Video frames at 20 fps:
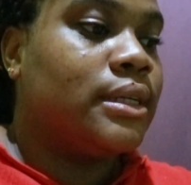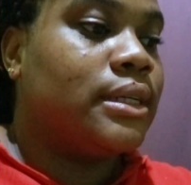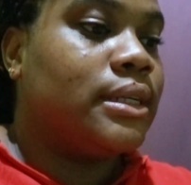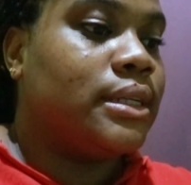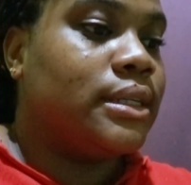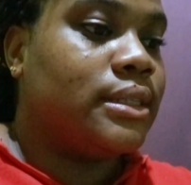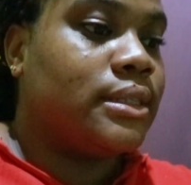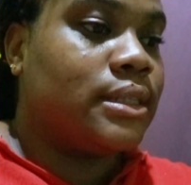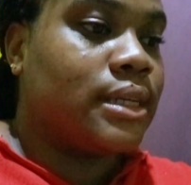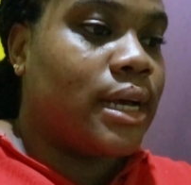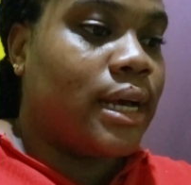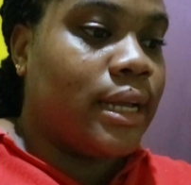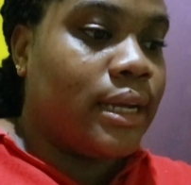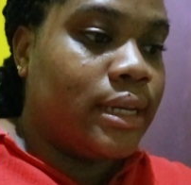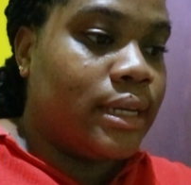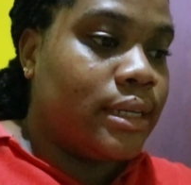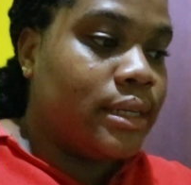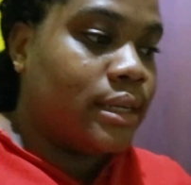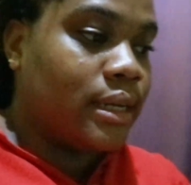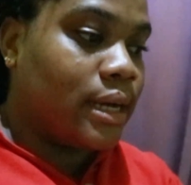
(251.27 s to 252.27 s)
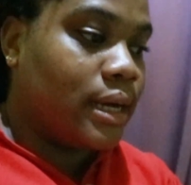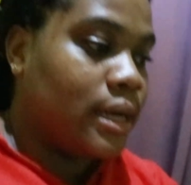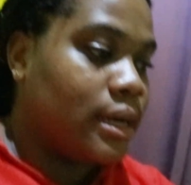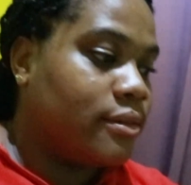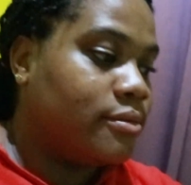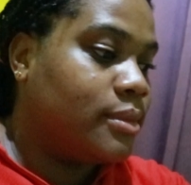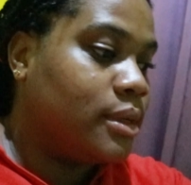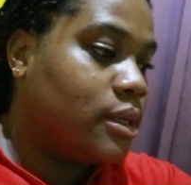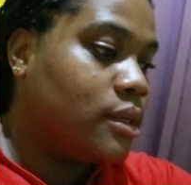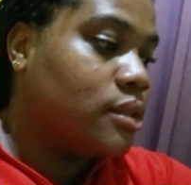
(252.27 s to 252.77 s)
need to add in. I
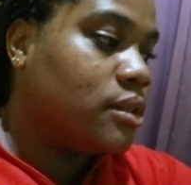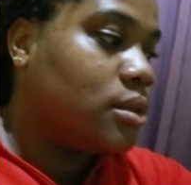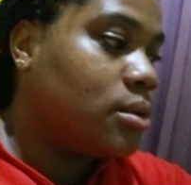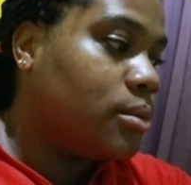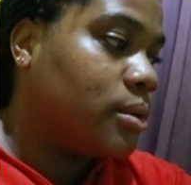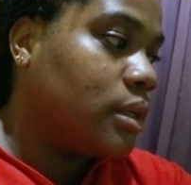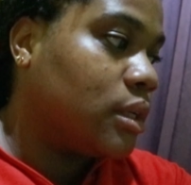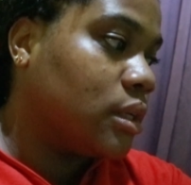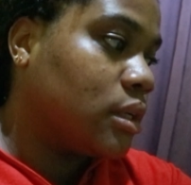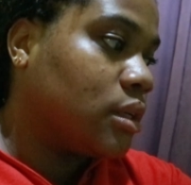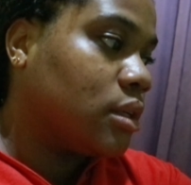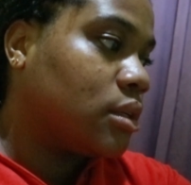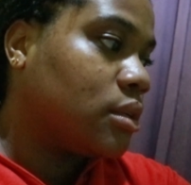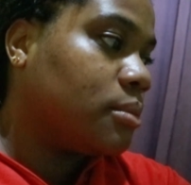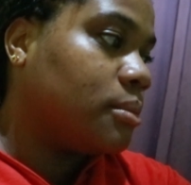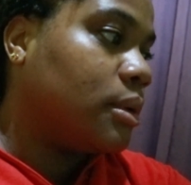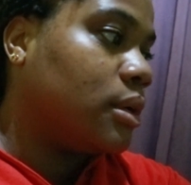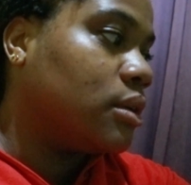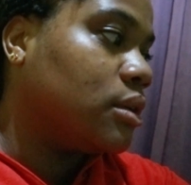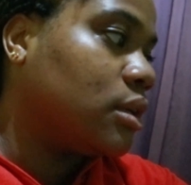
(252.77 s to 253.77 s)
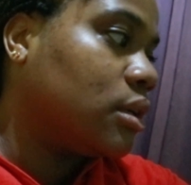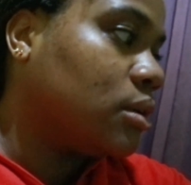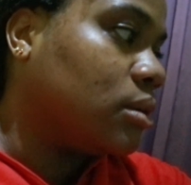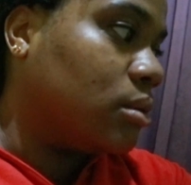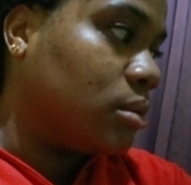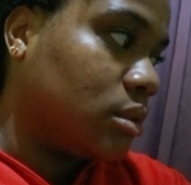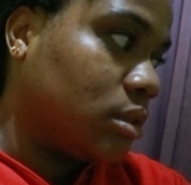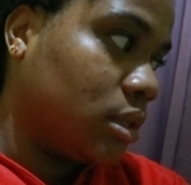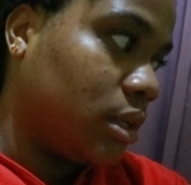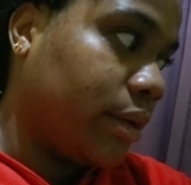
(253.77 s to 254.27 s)
have my underwear, my
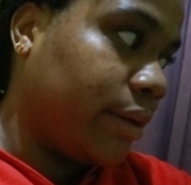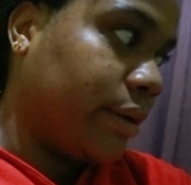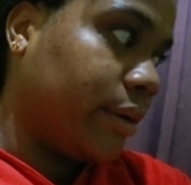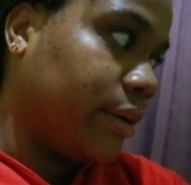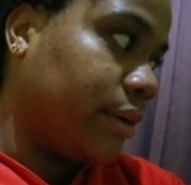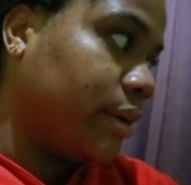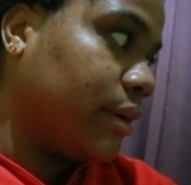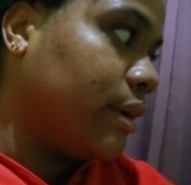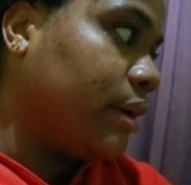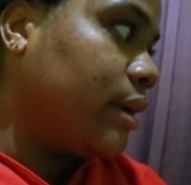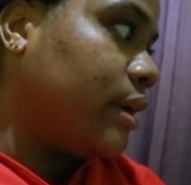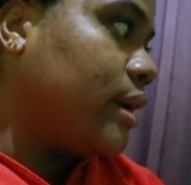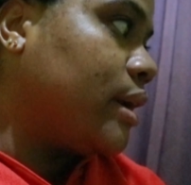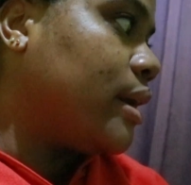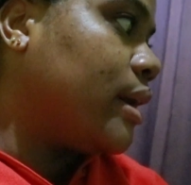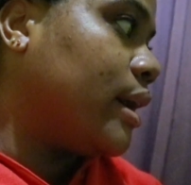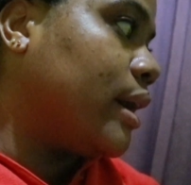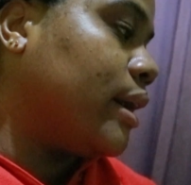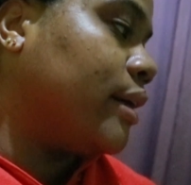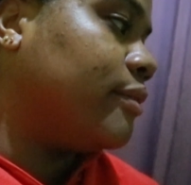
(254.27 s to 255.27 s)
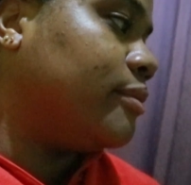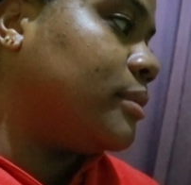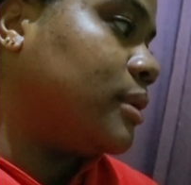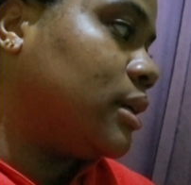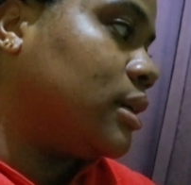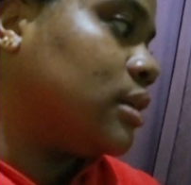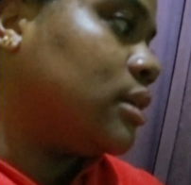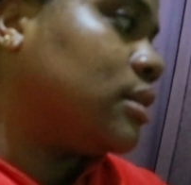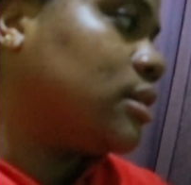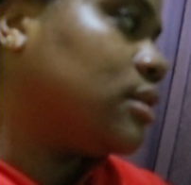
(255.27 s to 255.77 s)
underclothes here. I have
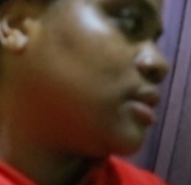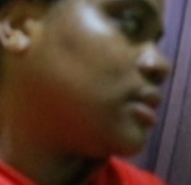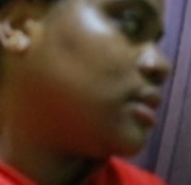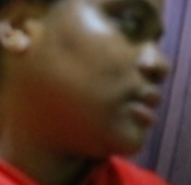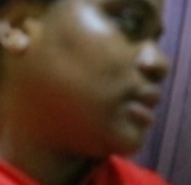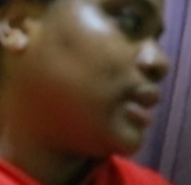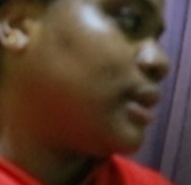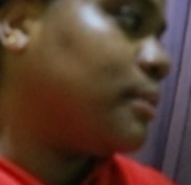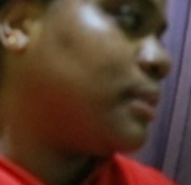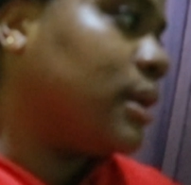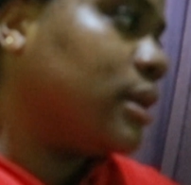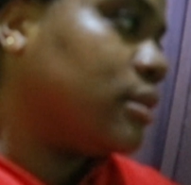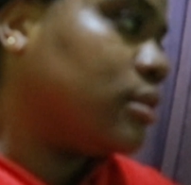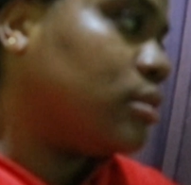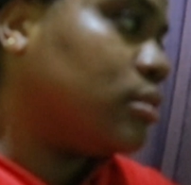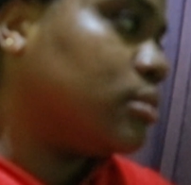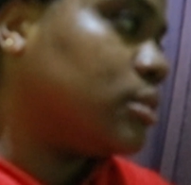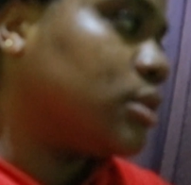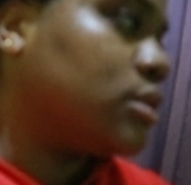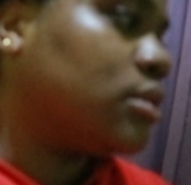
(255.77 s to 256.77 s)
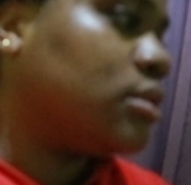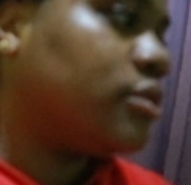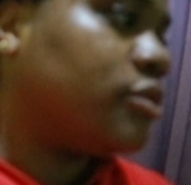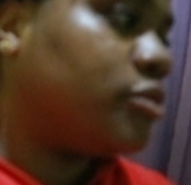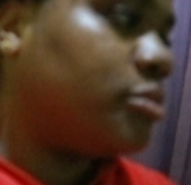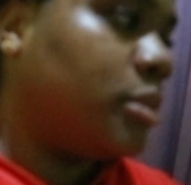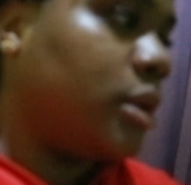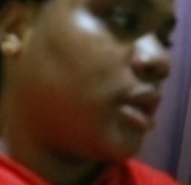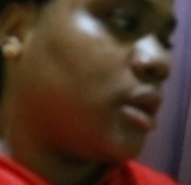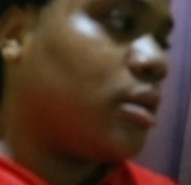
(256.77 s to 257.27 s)
my like bathroom
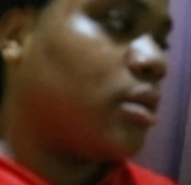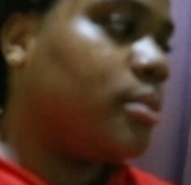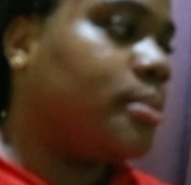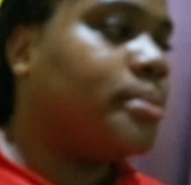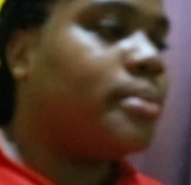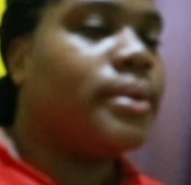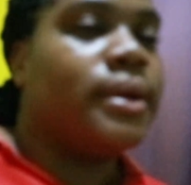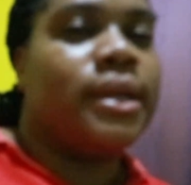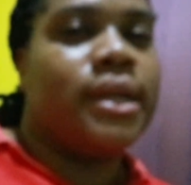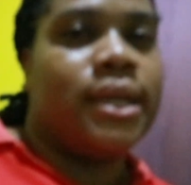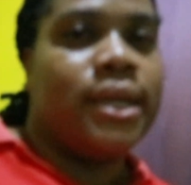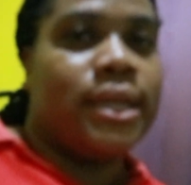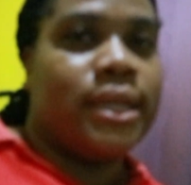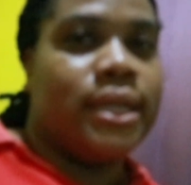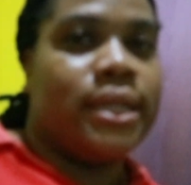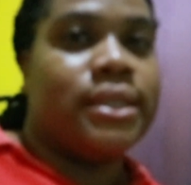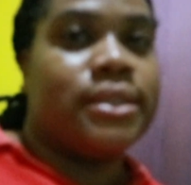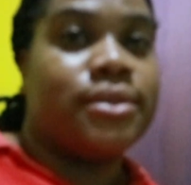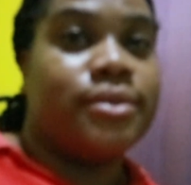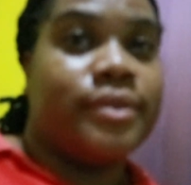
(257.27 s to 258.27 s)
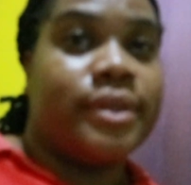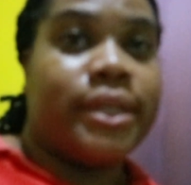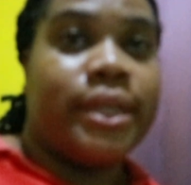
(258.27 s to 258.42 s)
stuff, makeup, and all of that over